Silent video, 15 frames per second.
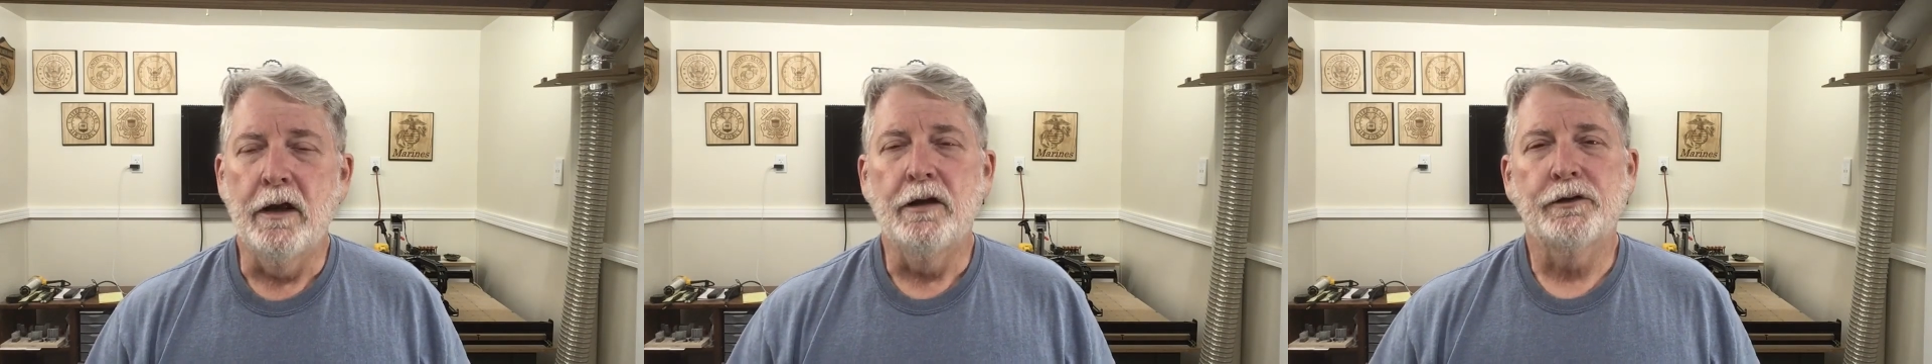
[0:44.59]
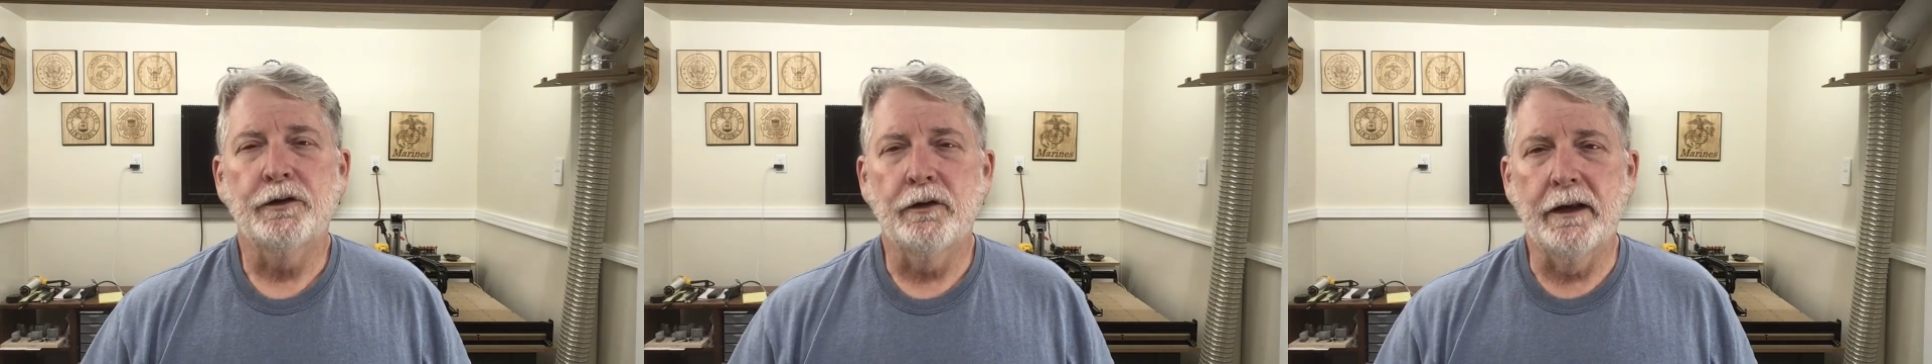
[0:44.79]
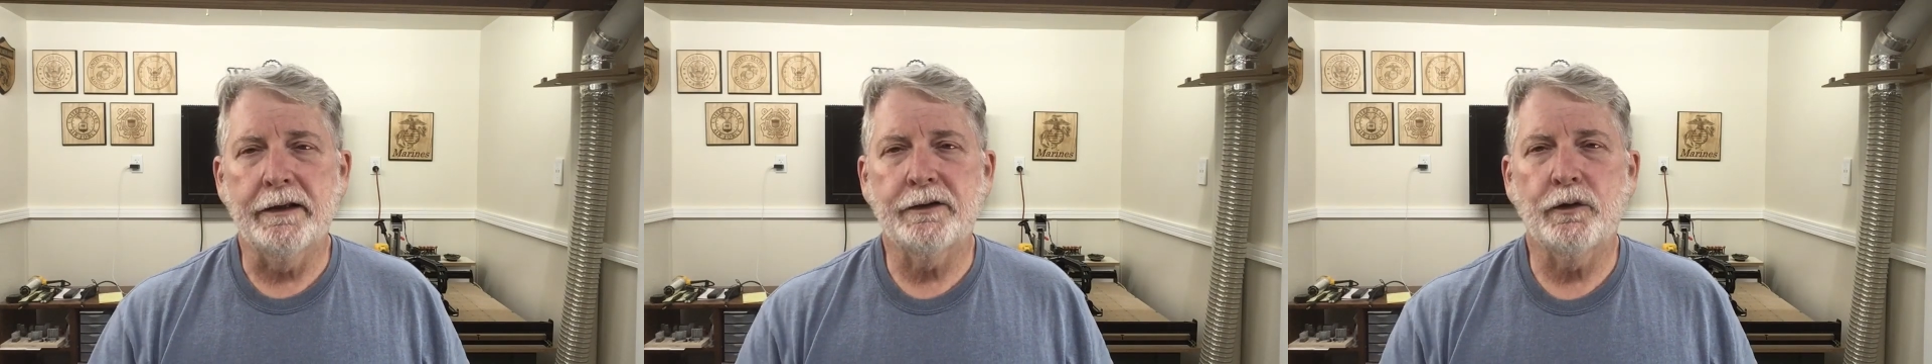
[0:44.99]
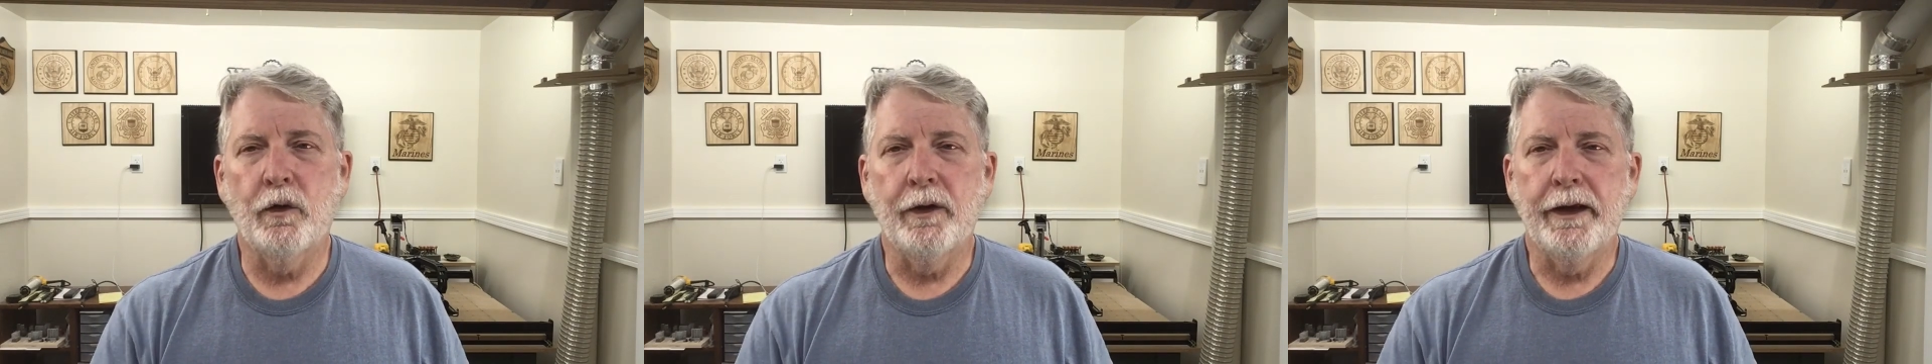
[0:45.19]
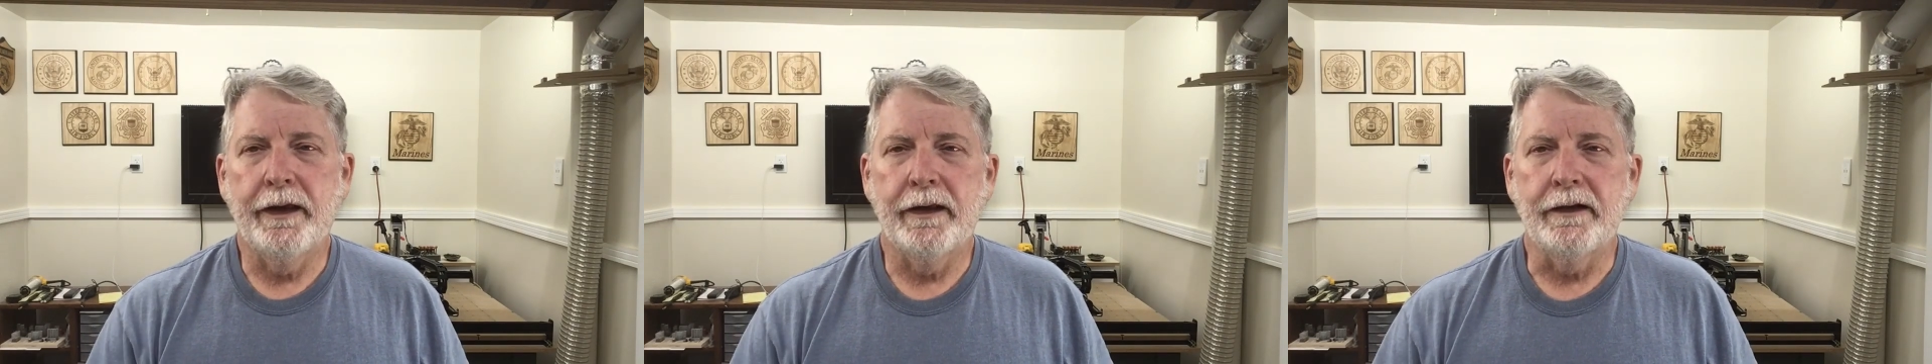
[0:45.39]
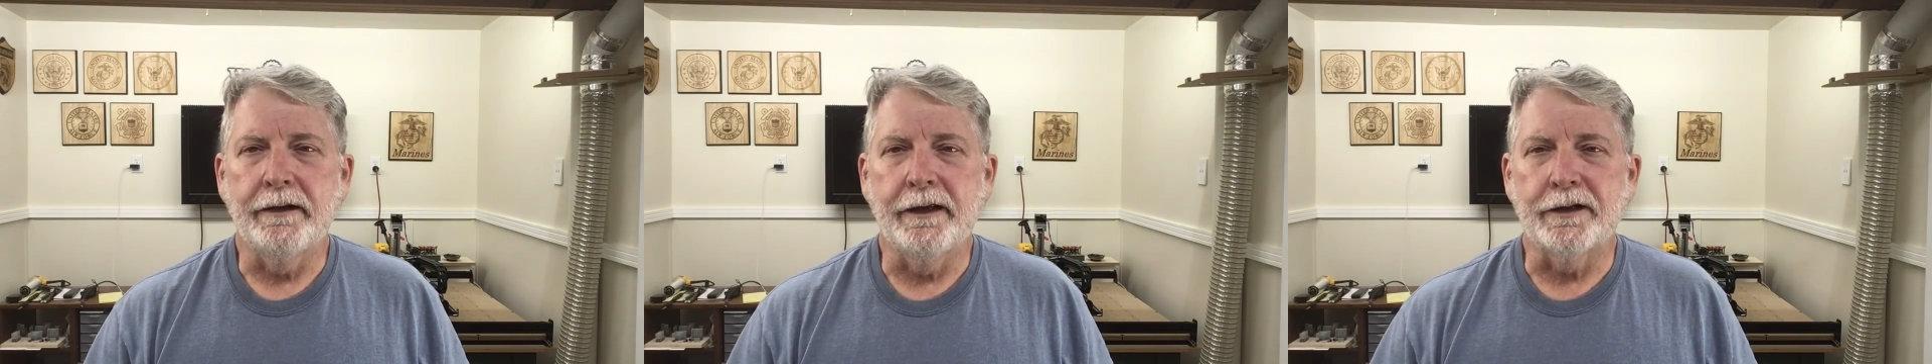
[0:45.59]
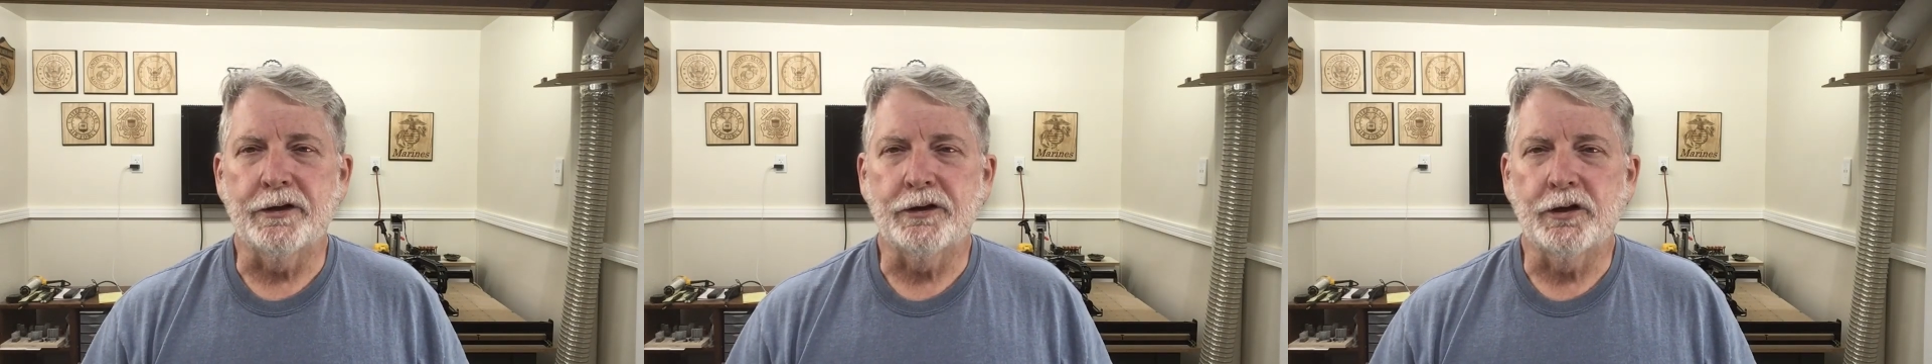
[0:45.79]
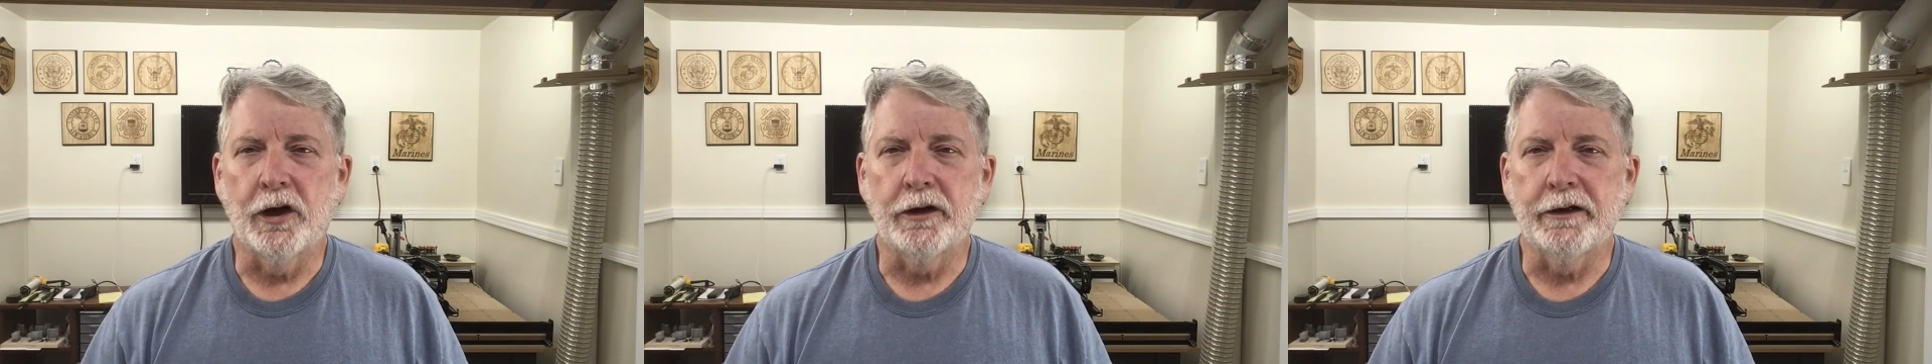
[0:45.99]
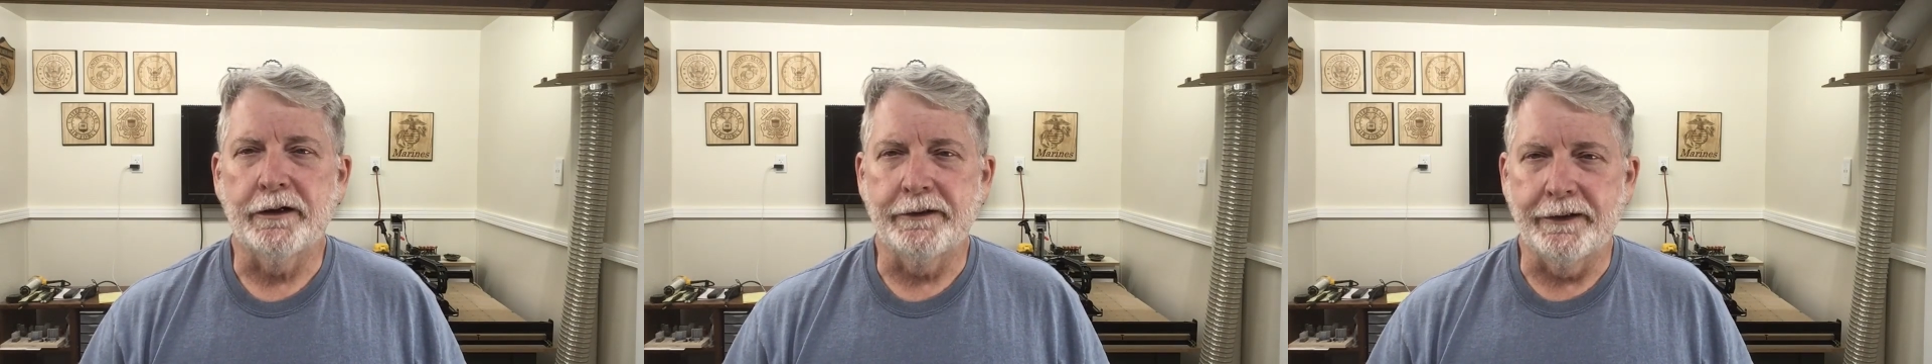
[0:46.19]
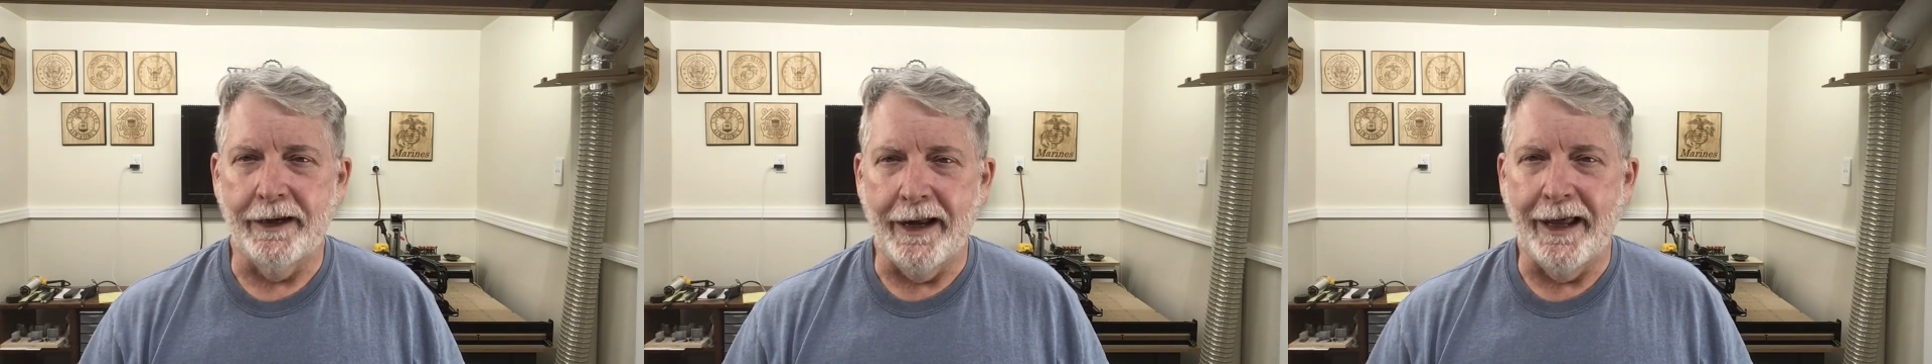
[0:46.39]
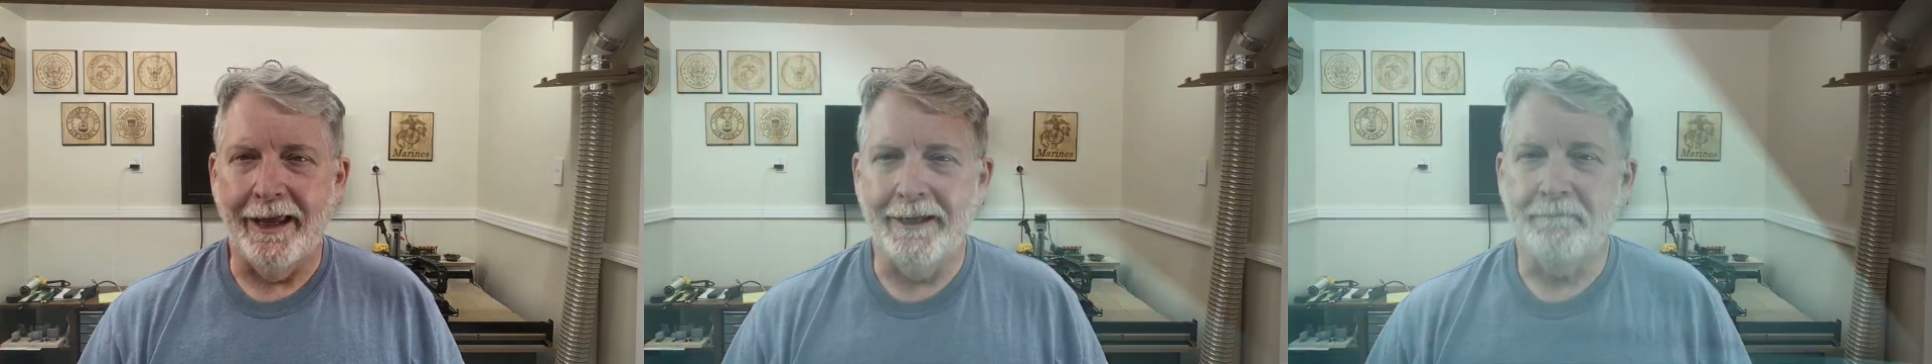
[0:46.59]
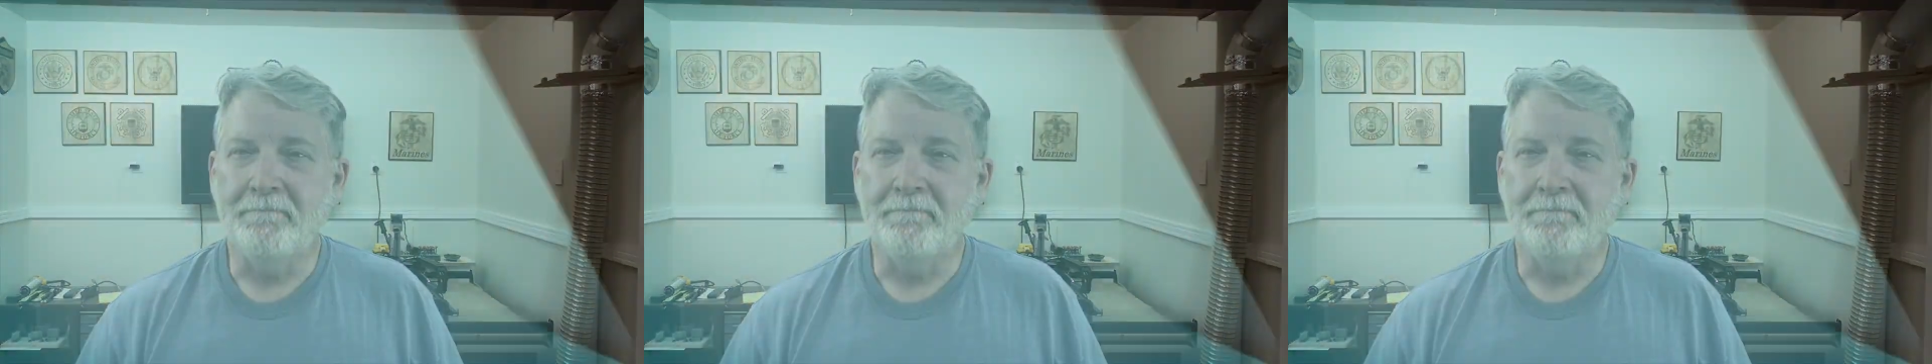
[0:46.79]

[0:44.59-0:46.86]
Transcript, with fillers: So let's go ahead and get started today.